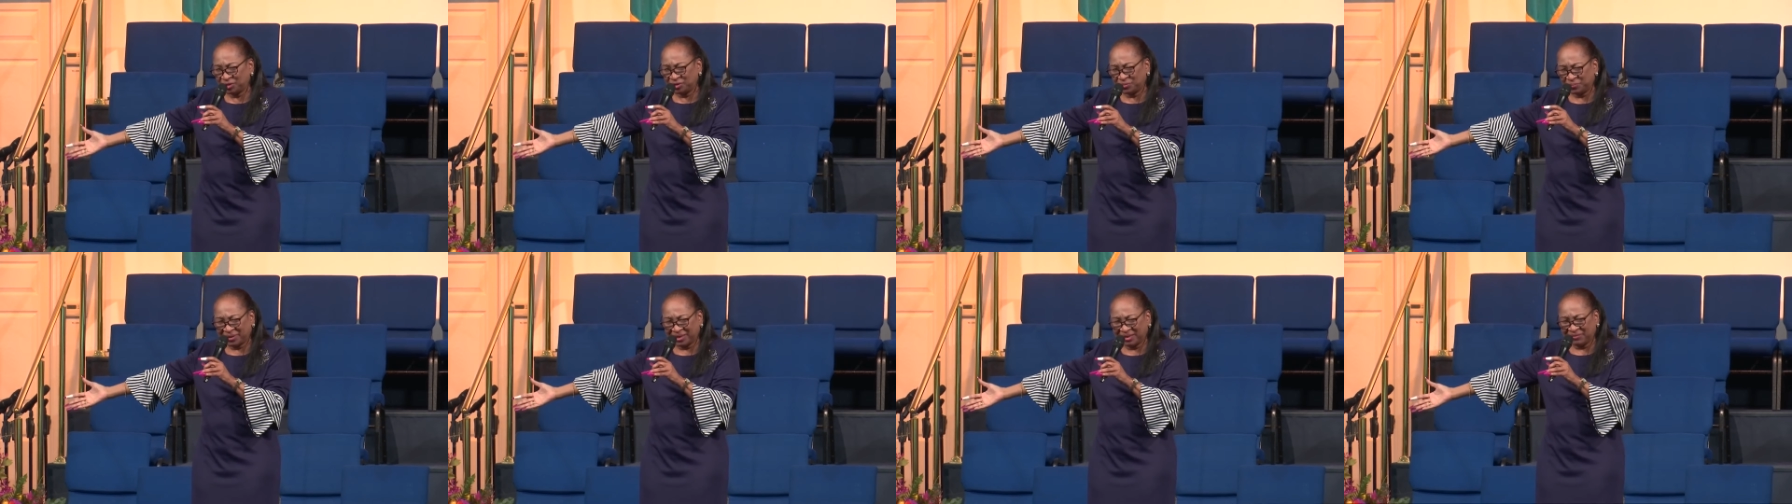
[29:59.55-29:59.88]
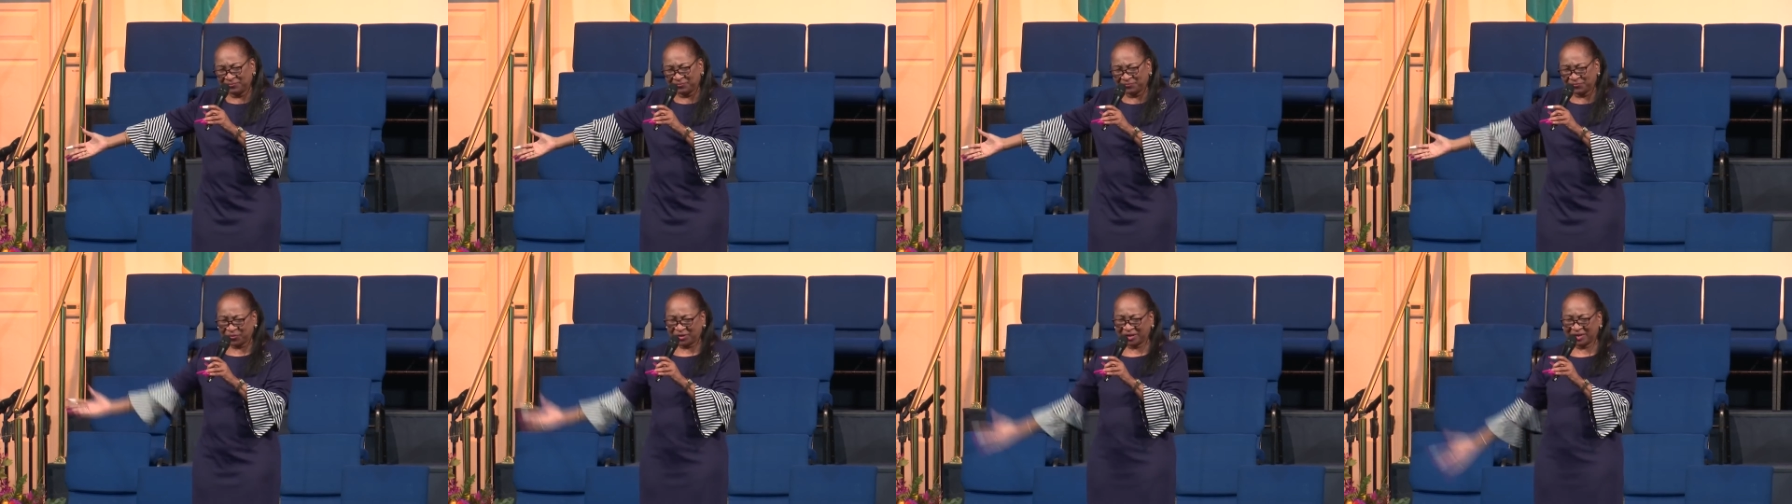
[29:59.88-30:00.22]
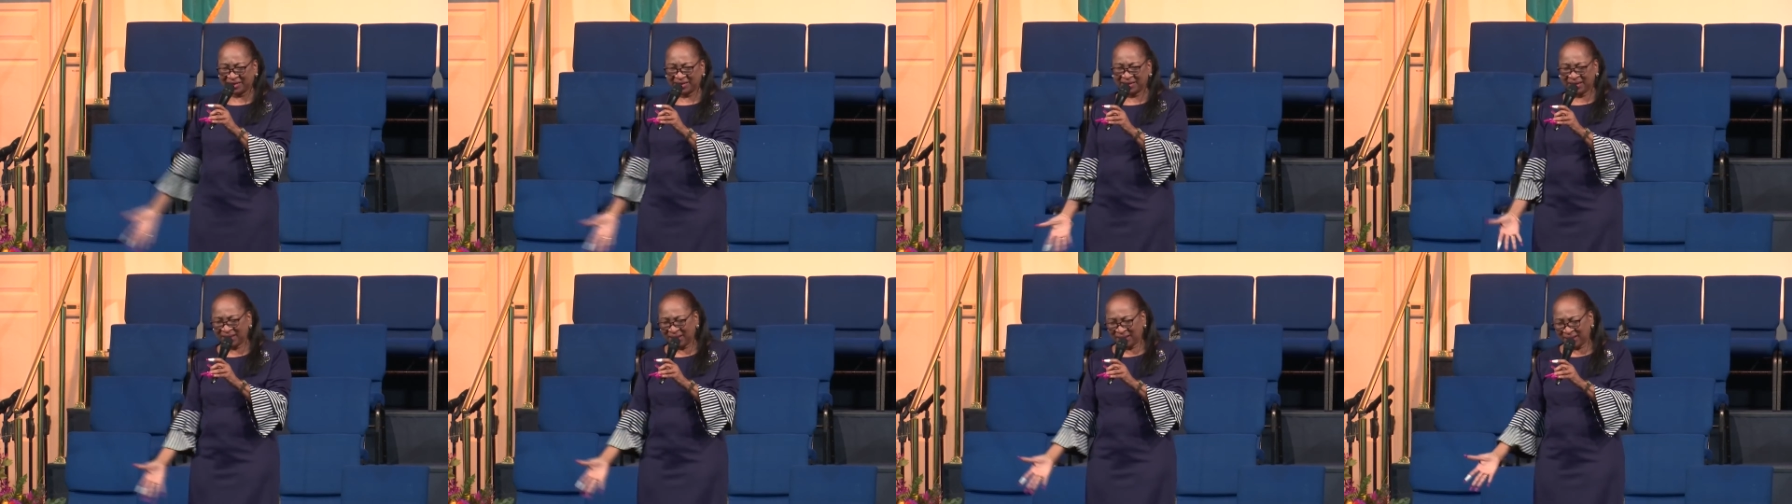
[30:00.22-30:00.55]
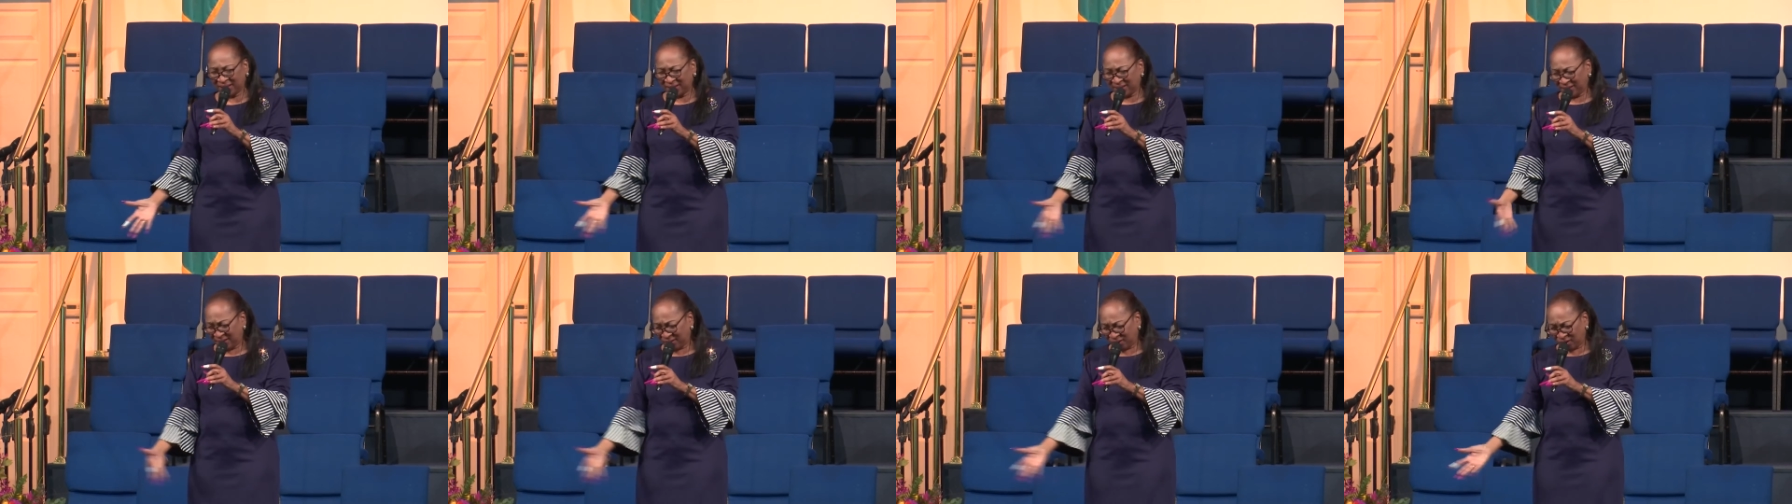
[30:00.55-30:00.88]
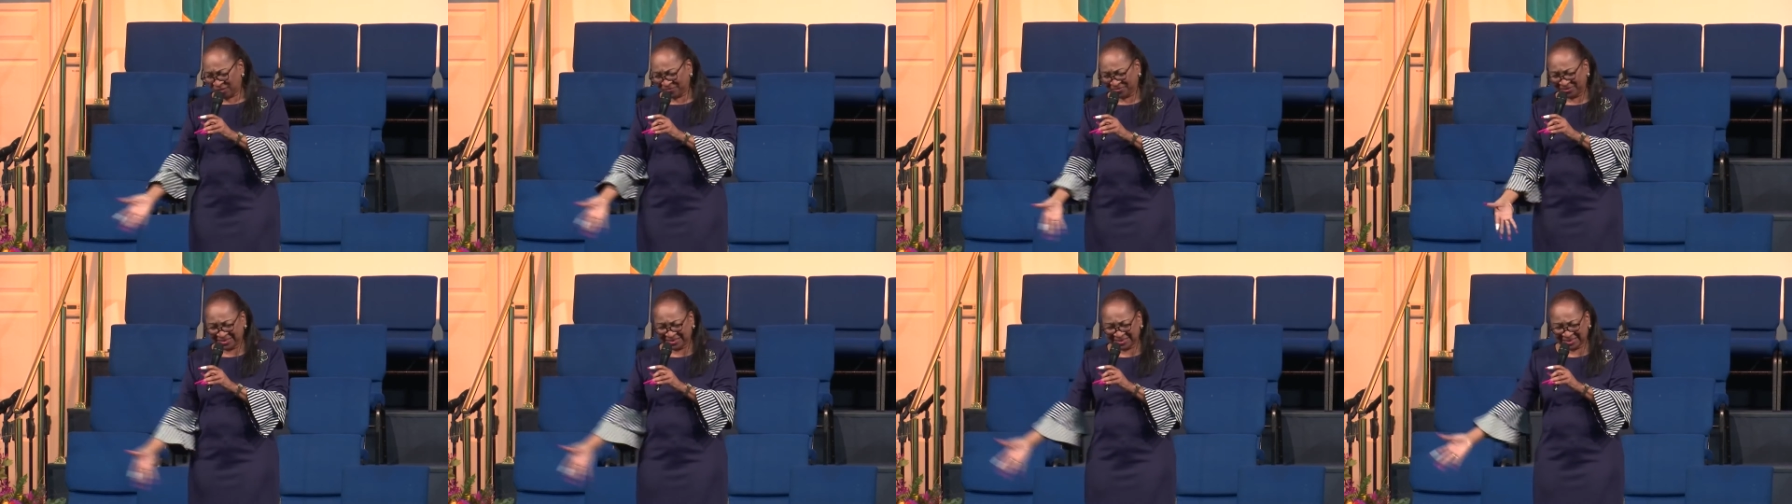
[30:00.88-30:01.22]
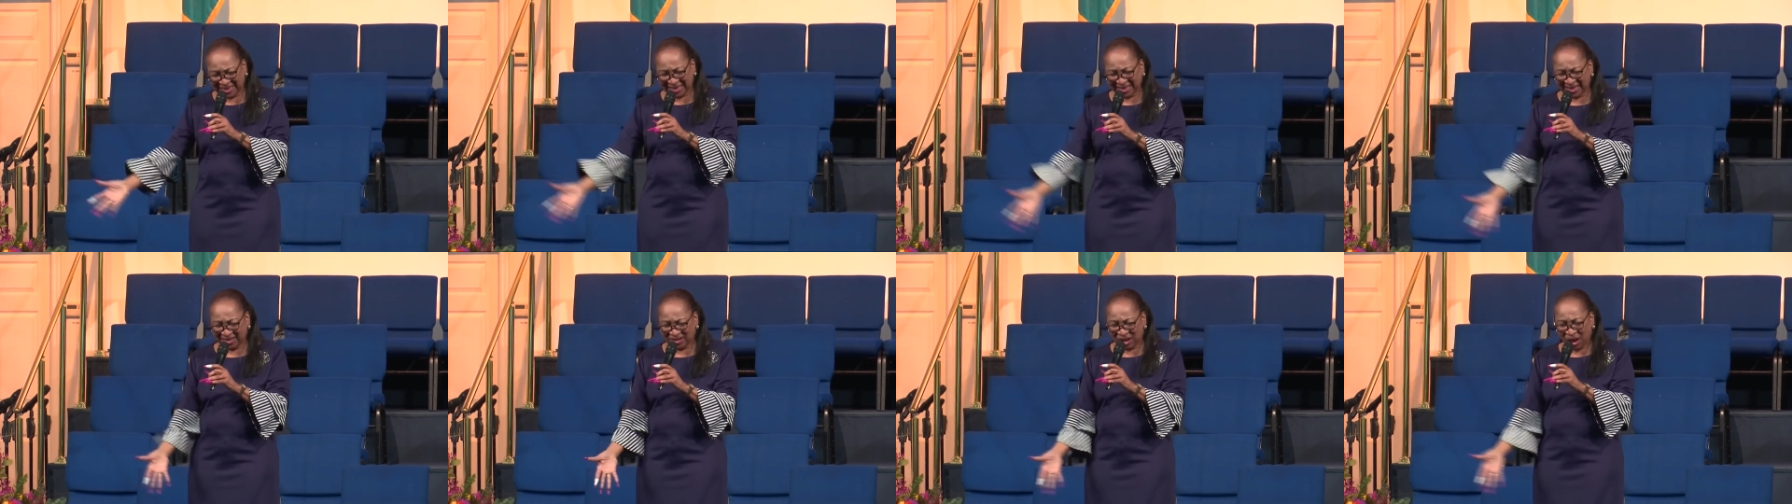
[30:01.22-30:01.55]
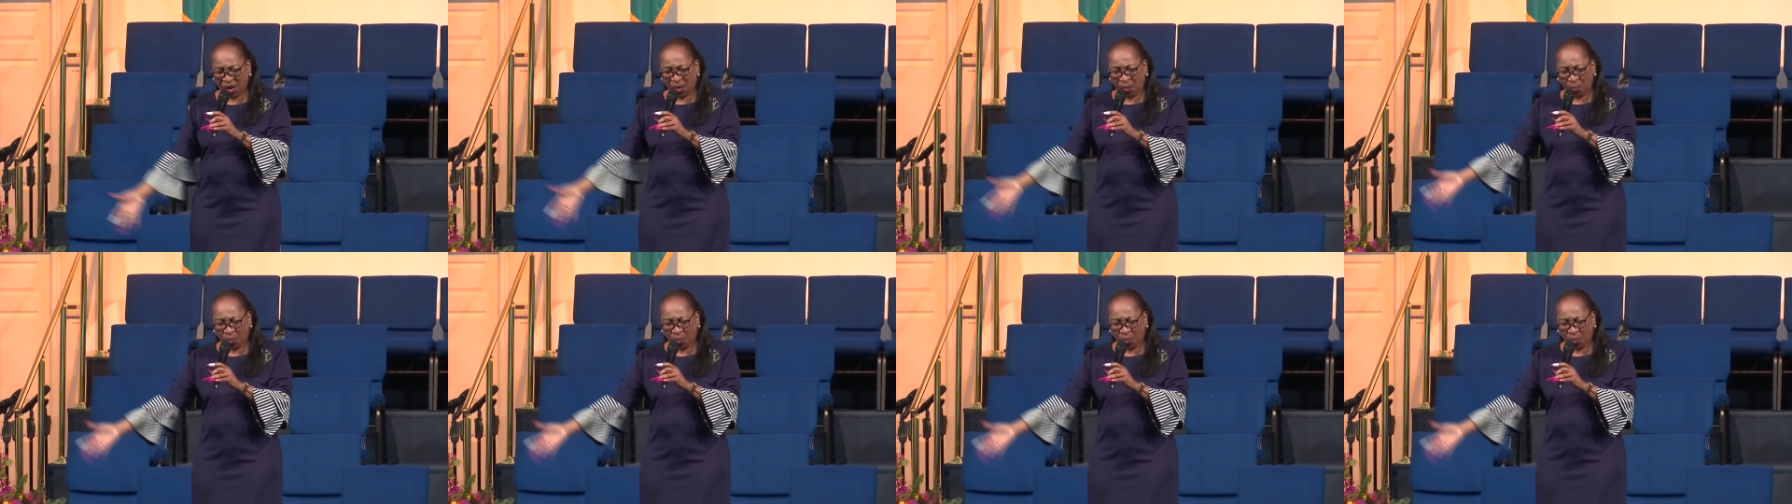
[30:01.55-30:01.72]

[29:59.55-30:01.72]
be free of this cane.